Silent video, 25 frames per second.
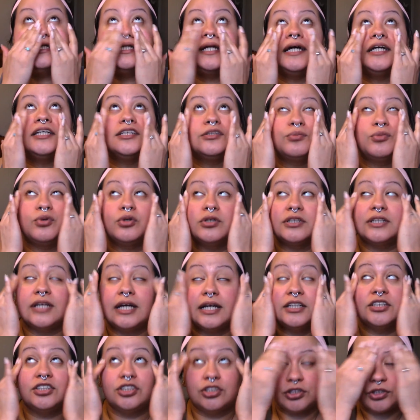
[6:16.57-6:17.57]
has more
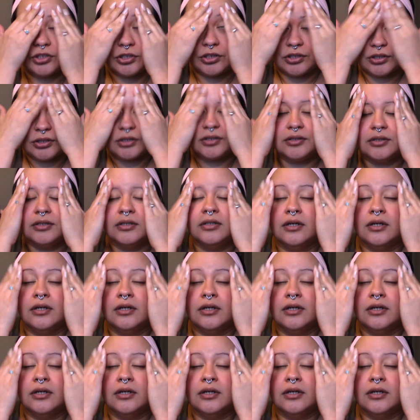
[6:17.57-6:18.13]
texture.